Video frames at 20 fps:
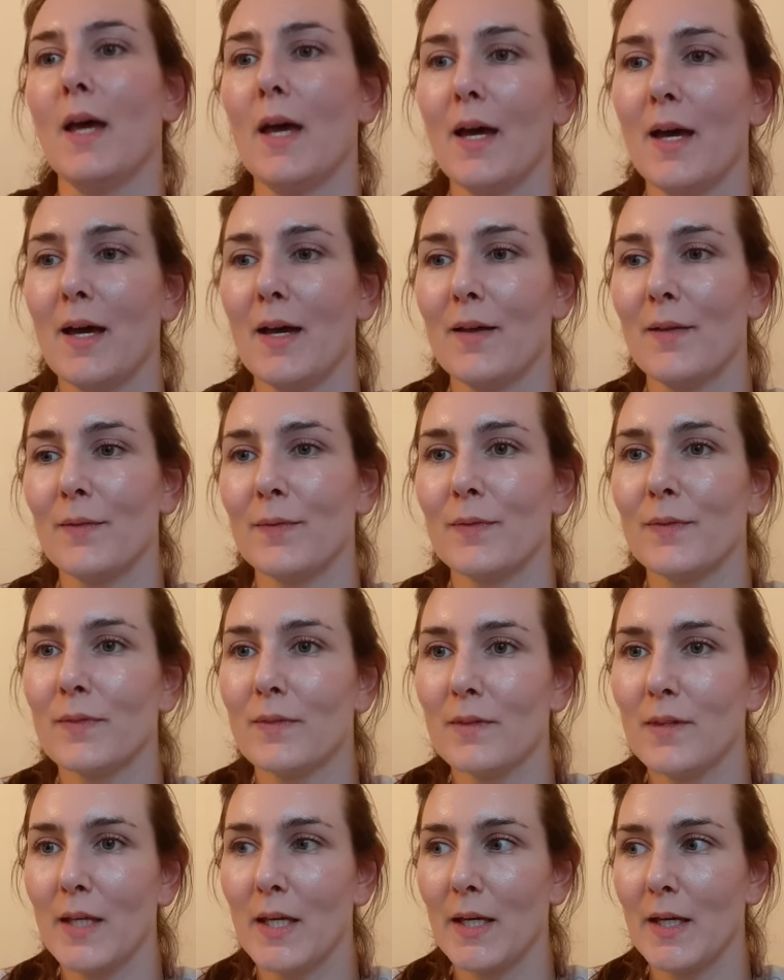
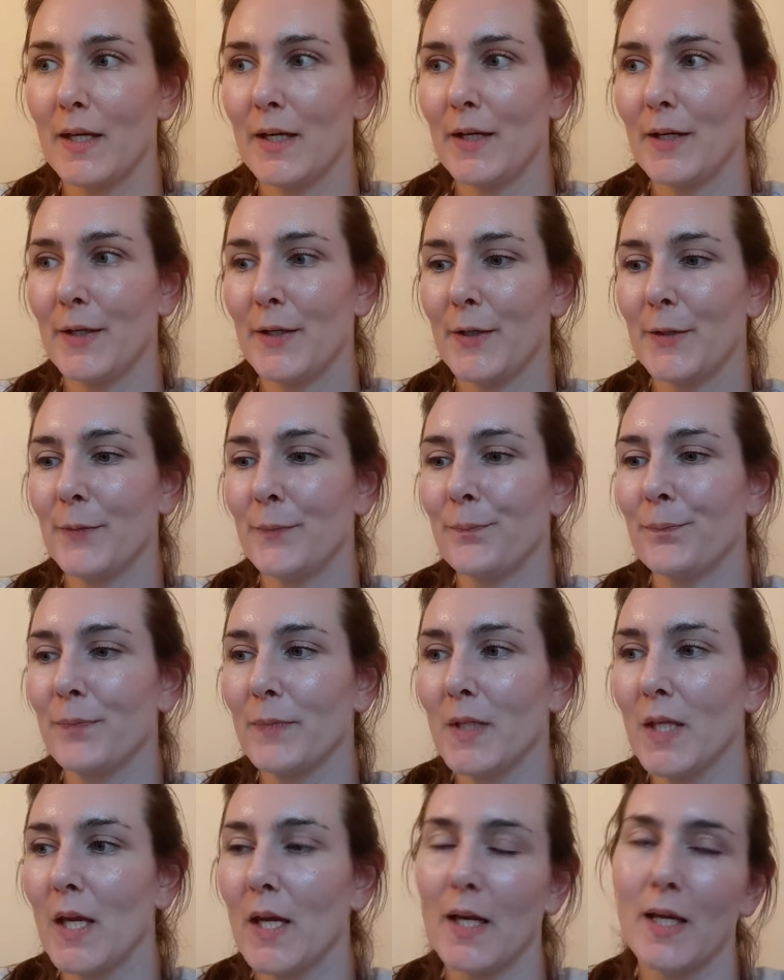And
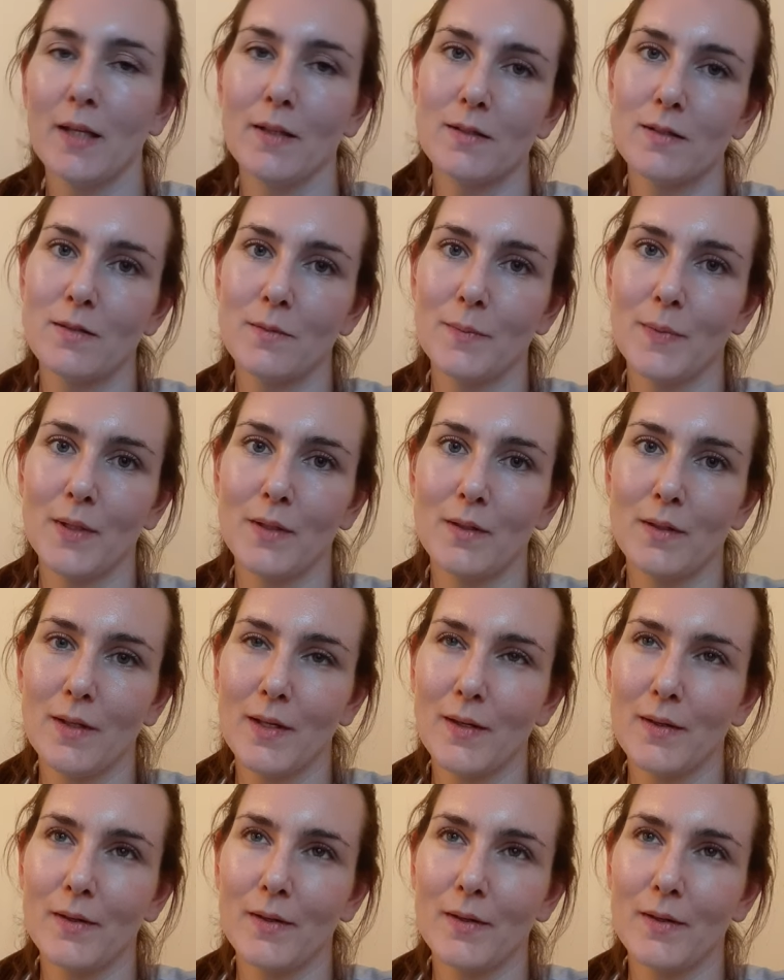yeah, it's a bit,